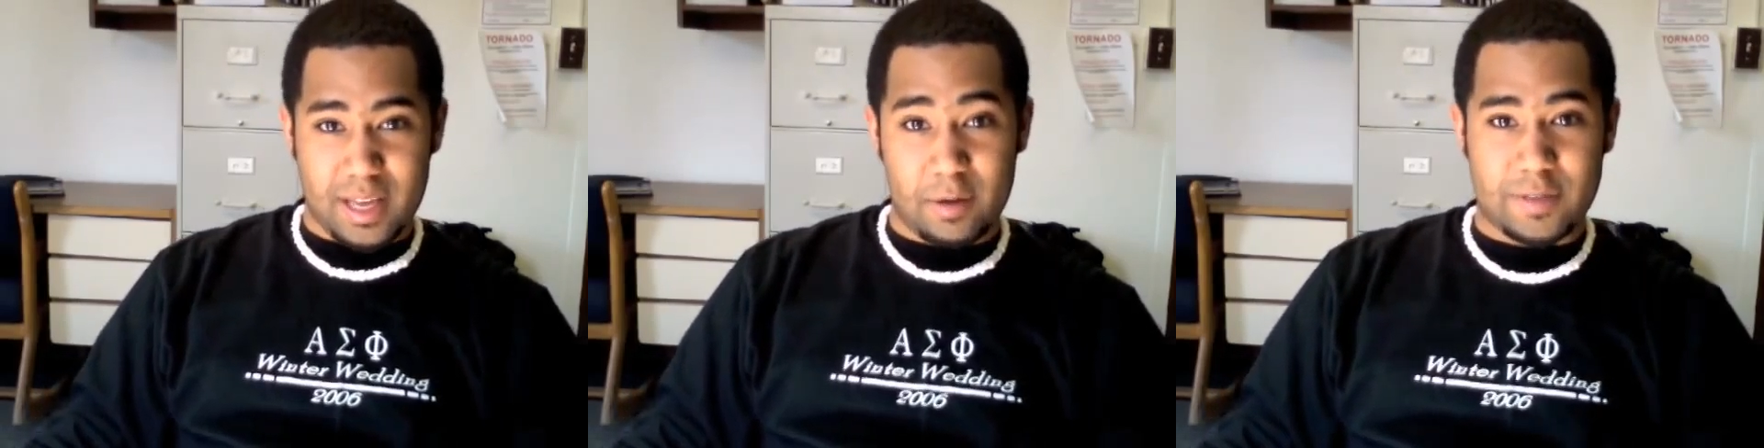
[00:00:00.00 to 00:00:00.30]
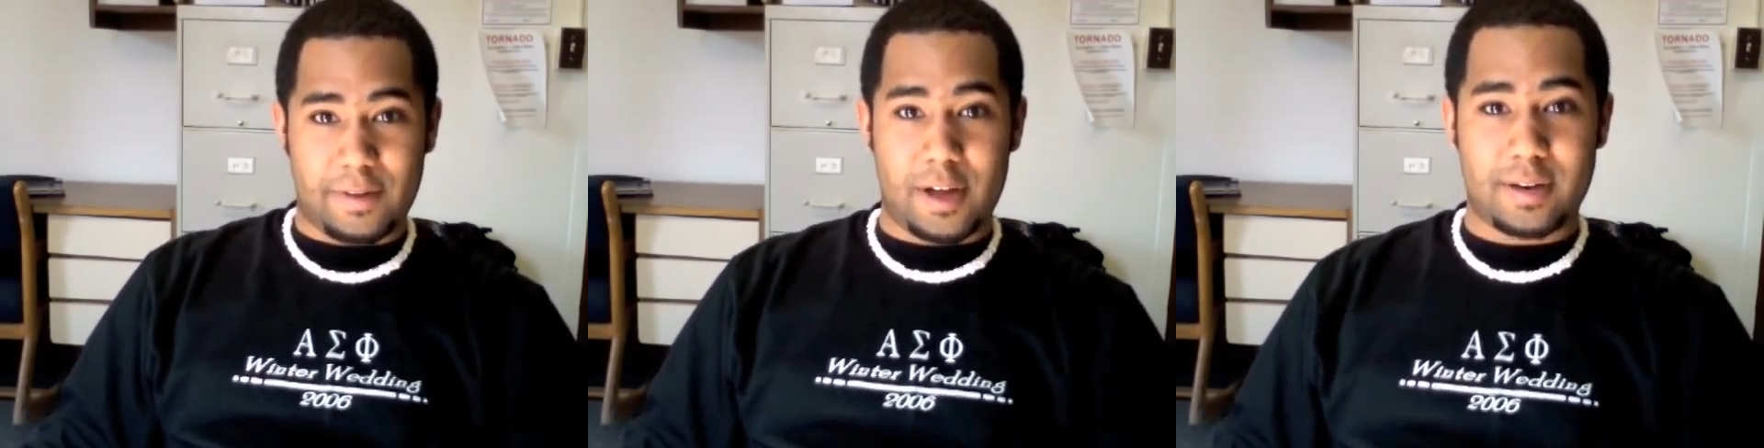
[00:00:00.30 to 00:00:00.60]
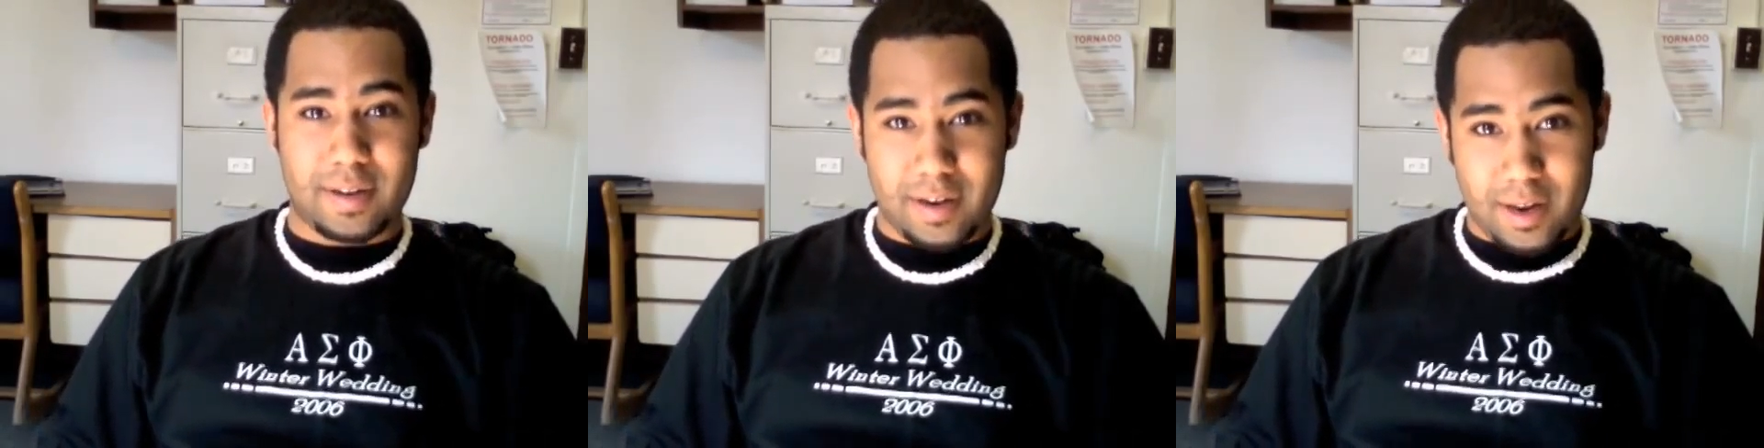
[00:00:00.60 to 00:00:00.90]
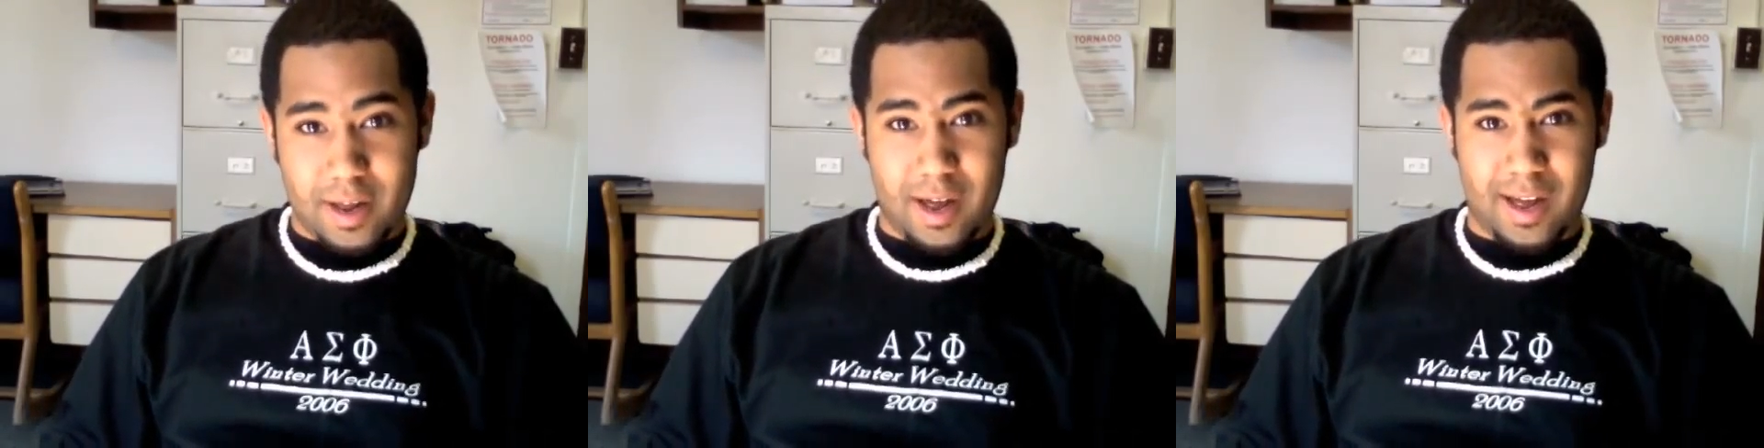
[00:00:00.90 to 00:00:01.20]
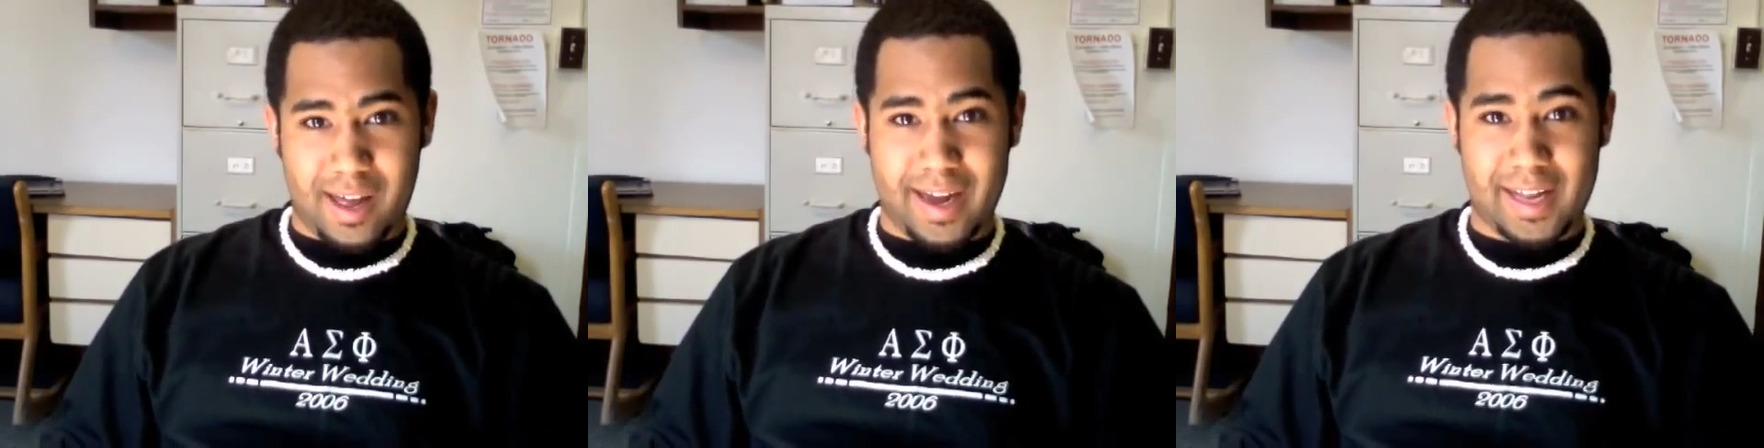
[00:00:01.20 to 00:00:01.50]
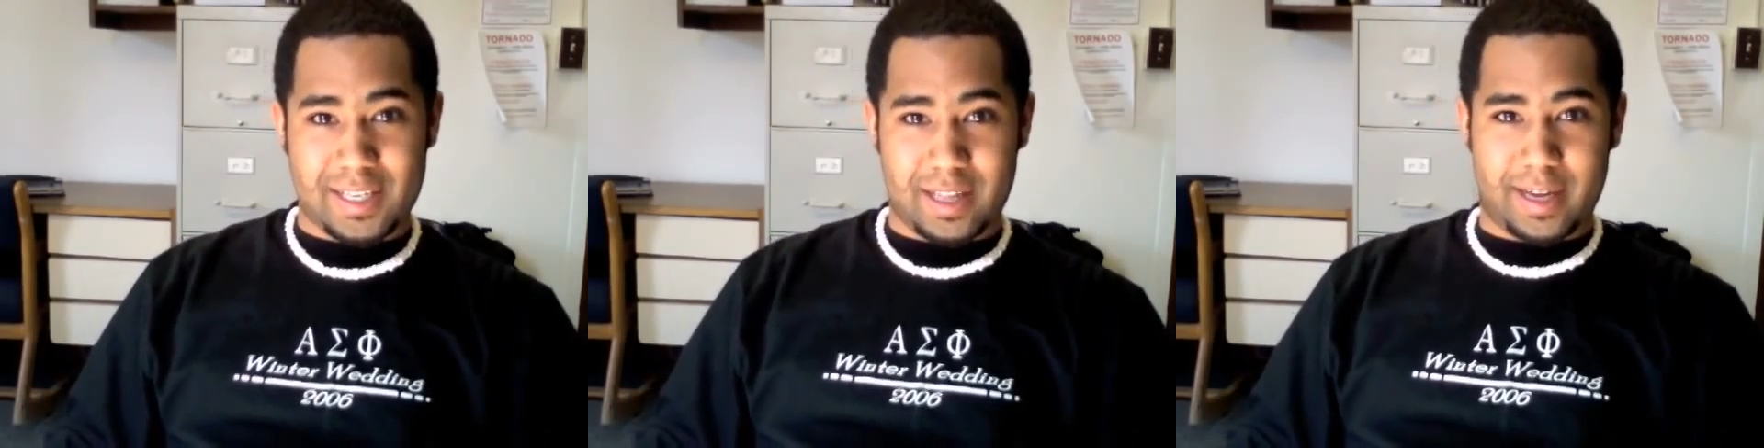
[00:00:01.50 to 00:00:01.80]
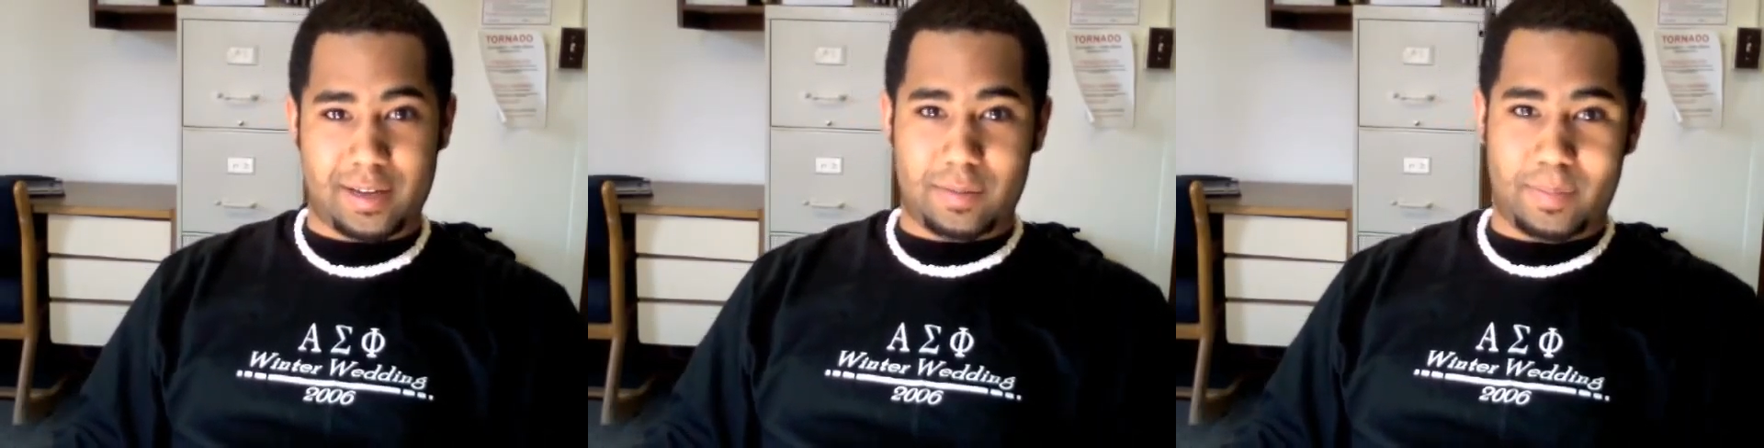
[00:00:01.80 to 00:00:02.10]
It was fun. I got to like